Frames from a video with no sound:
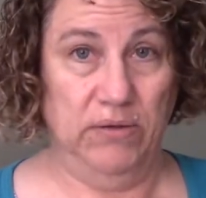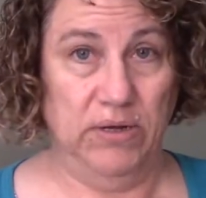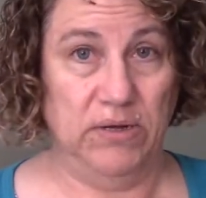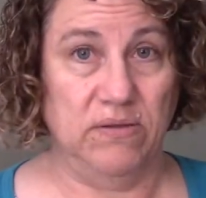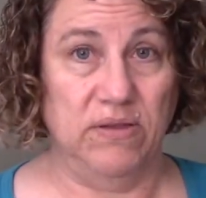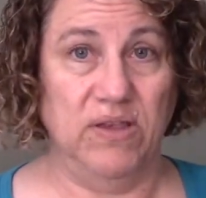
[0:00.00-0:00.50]
It
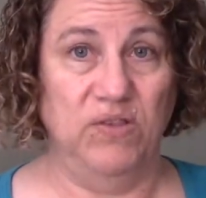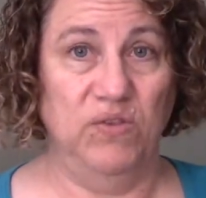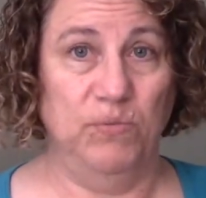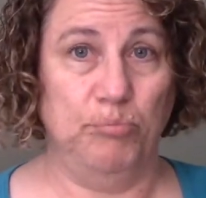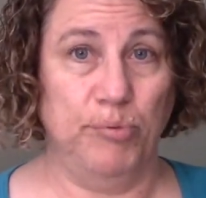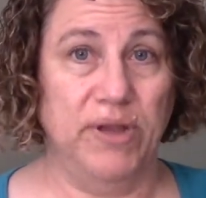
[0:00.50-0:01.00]
is a
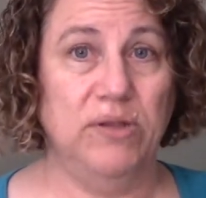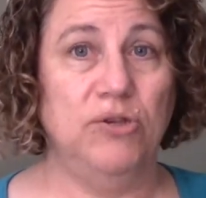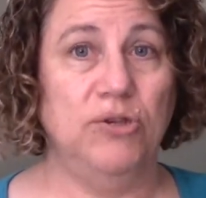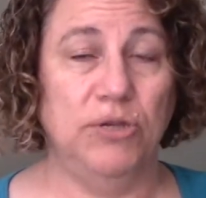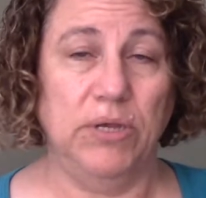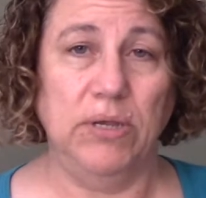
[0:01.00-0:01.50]

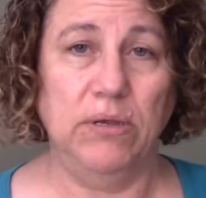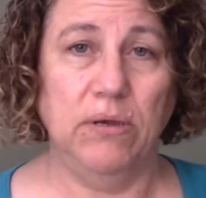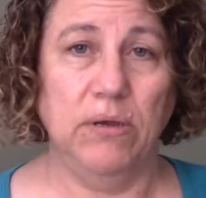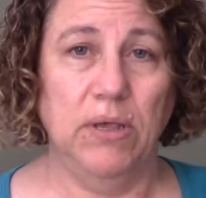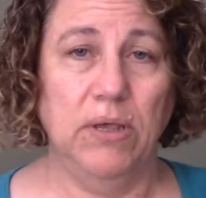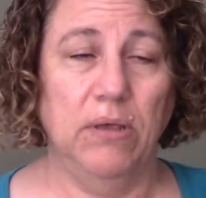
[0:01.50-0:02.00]
spreadsheet
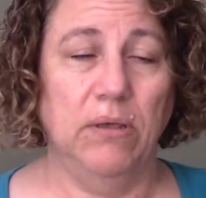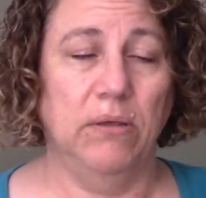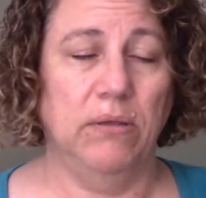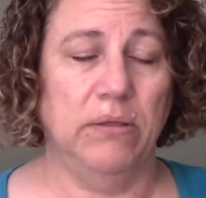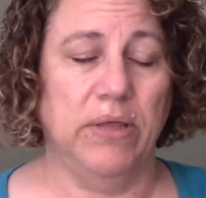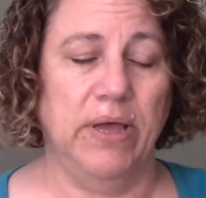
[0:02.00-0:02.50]

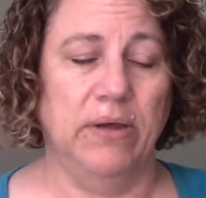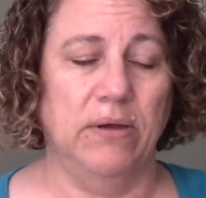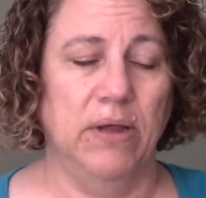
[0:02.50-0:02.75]
that,